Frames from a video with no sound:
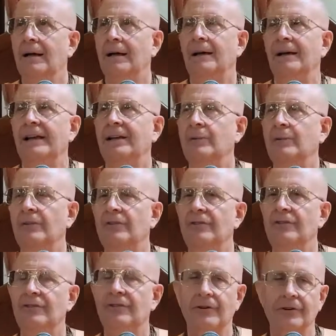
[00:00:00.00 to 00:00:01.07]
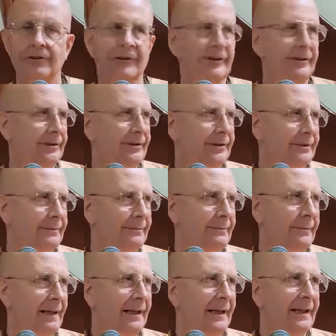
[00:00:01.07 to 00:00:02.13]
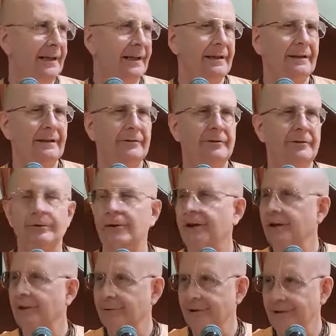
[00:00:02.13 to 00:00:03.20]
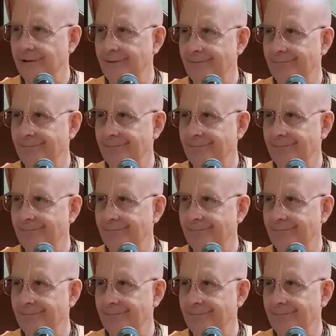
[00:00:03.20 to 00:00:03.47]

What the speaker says: he was insulted by Duryodhana.